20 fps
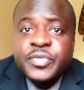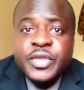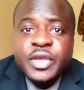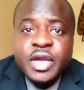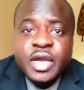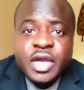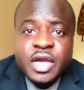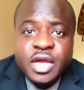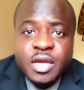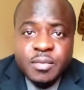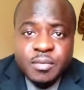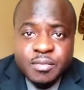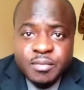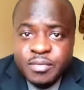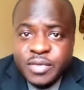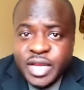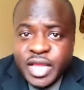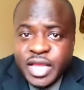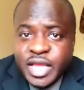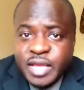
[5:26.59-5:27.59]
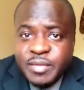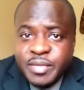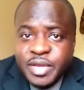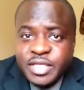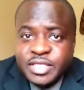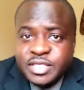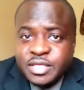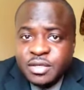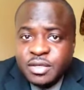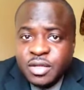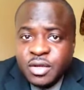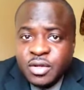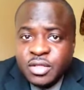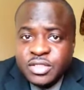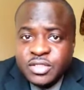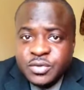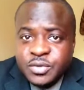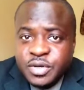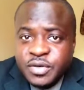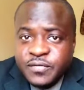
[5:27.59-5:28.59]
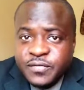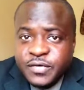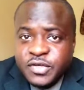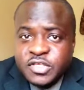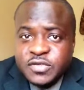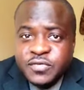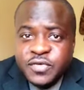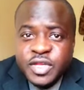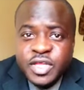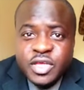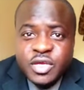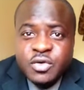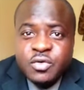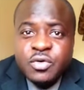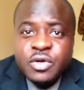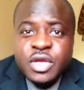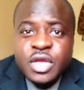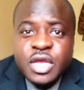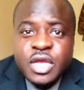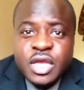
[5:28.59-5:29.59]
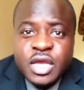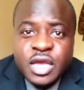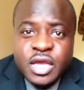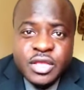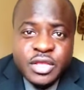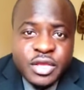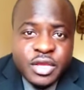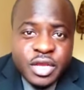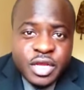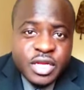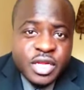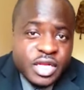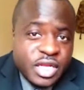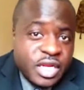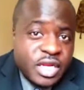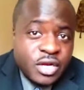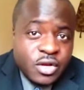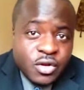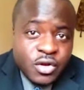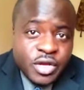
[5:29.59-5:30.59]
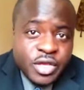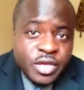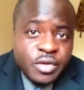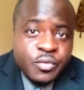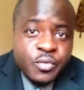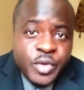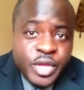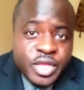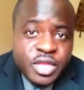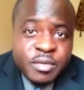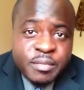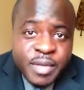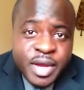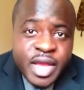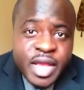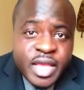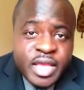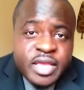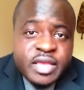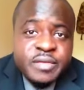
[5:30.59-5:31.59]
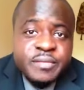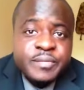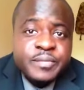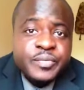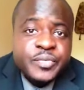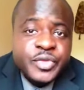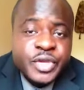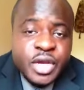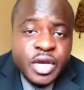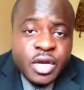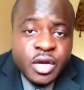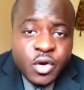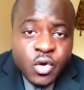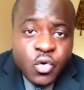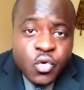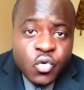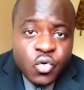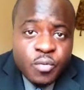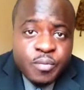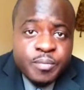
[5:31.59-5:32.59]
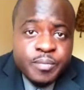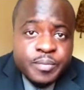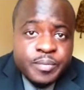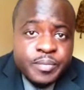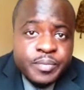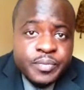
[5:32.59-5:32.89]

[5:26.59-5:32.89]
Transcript: Like I mentioned also in the first video, you're going to need a lawyer when you're buying a home